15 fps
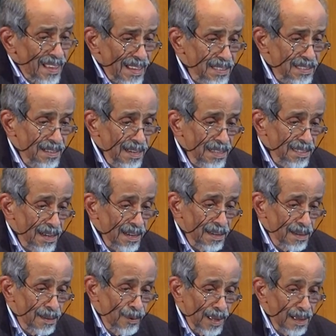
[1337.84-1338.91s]
as Greece
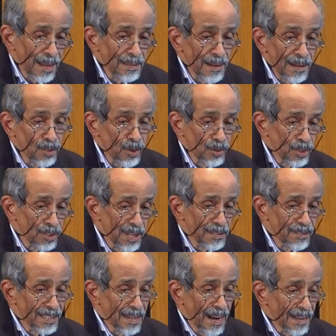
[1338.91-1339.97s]
said, I told you that
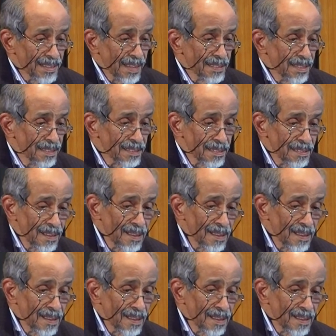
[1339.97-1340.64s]
there are dark ages.